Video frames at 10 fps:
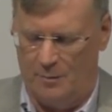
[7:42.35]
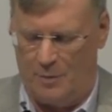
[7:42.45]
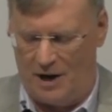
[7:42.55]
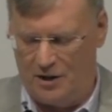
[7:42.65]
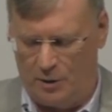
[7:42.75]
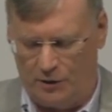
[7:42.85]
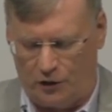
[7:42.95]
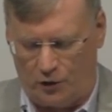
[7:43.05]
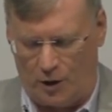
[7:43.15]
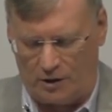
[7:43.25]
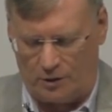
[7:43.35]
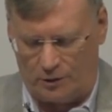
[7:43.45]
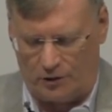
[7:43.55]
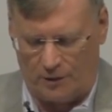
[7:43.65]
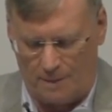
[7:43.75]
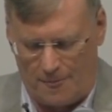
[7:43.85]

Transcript: by their instructors.